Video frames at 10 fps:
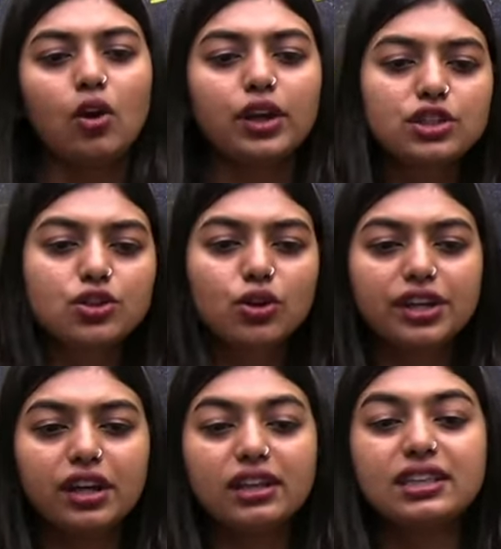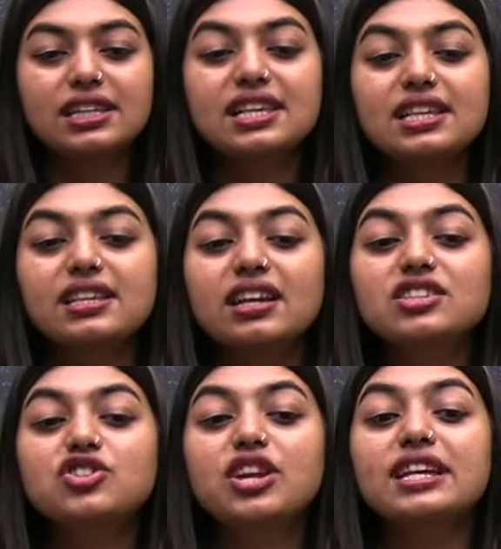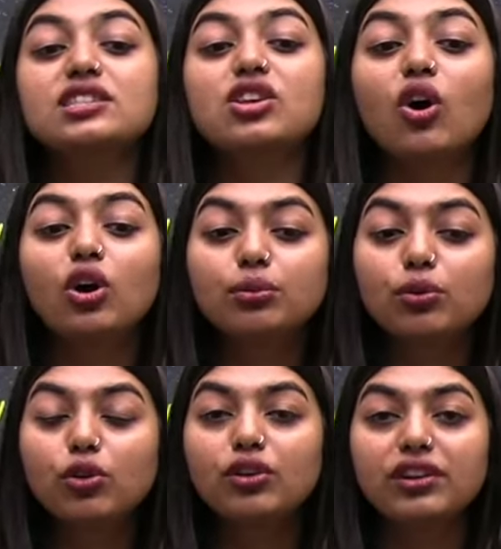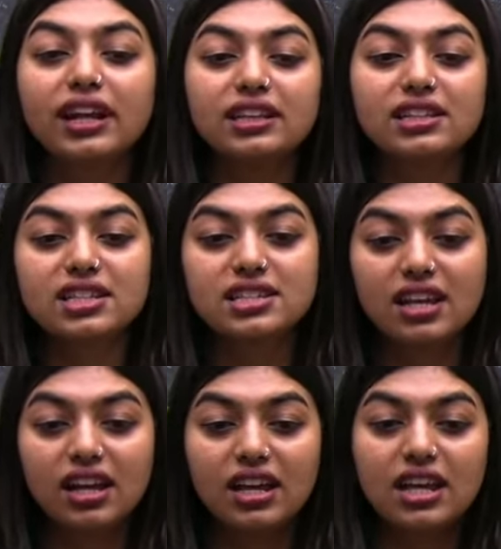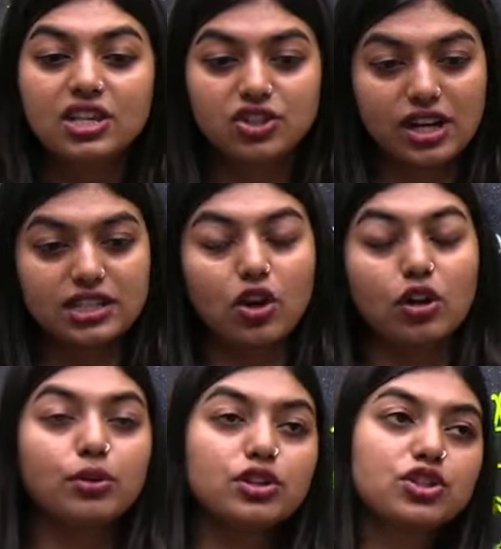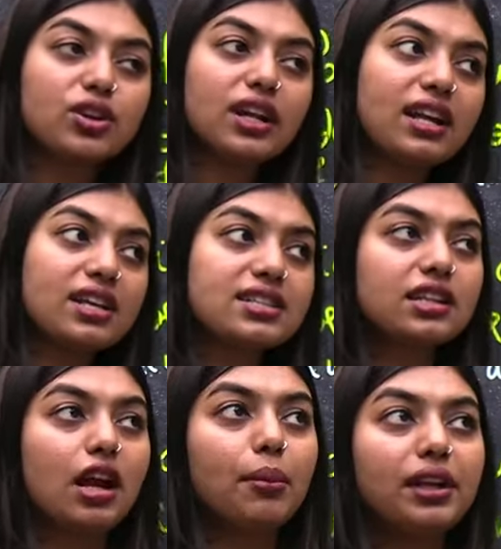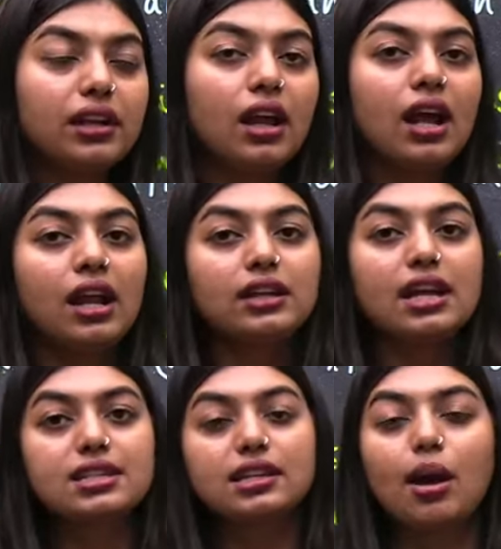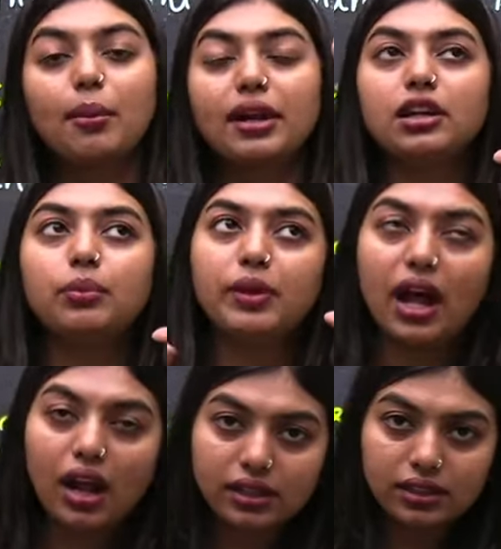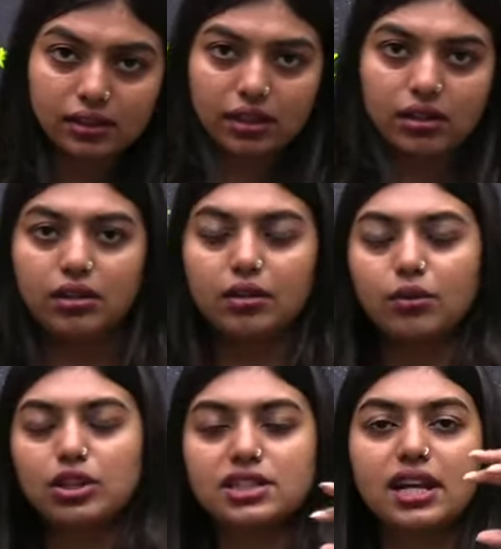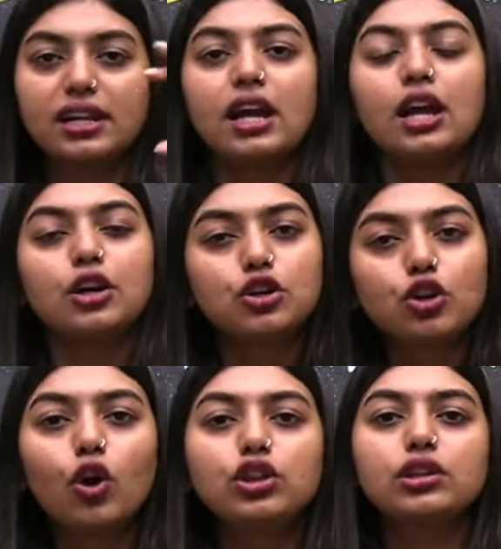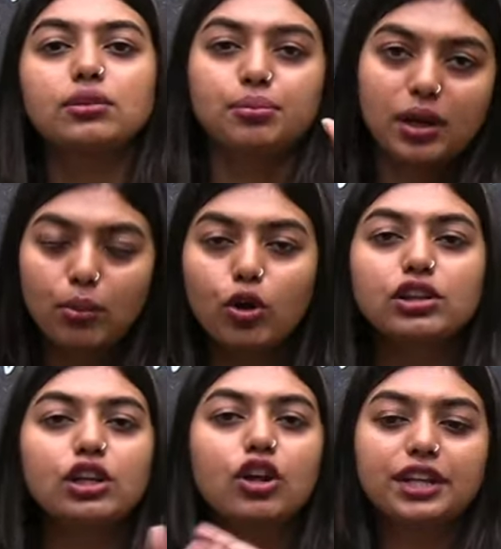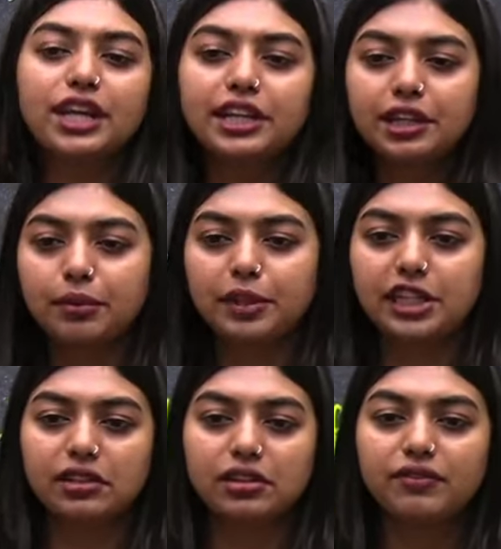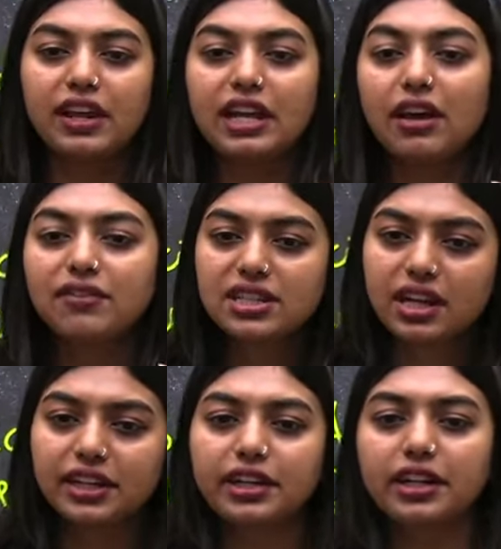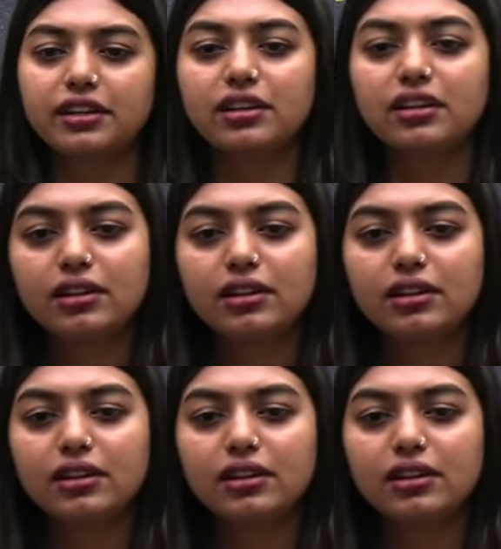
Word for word: Okay, so here this is a stress hormone, right? This is a stress hormone. Student, does it come under plant, what is that? Growth promoter or inhibitor? Where have we studied it?